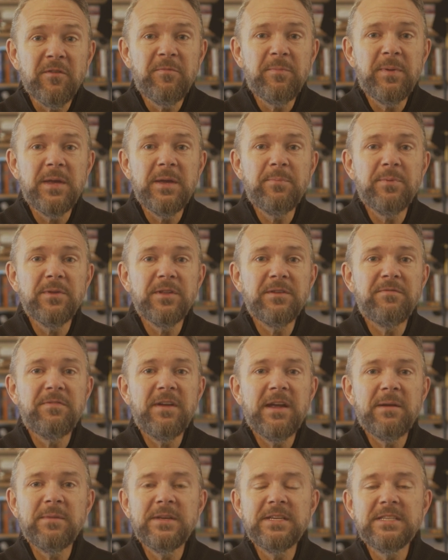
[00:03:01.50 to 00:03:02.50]
of people and
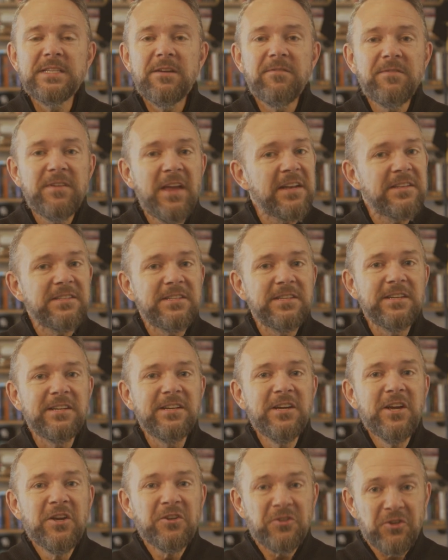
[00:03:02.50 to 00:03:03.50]
families have yet to
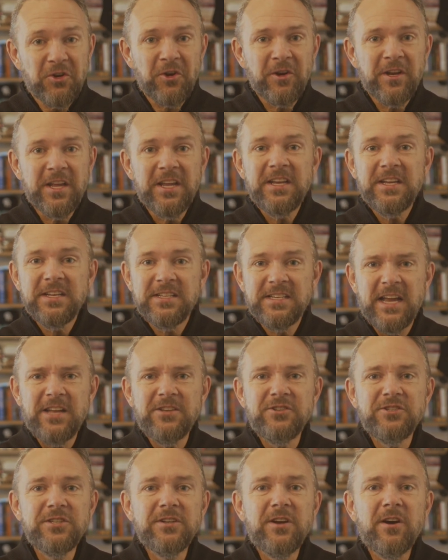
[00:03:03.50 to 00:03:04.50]
turn in
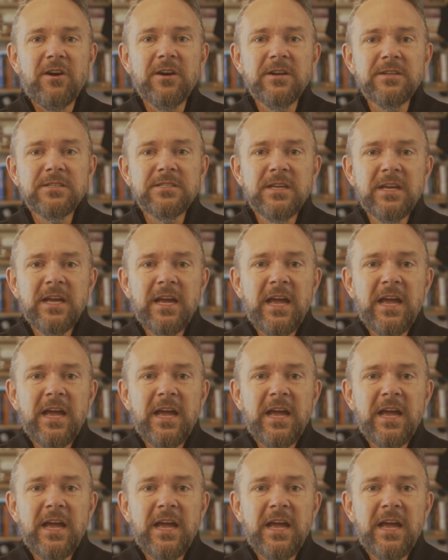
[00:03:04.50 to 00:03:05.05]
intention cards.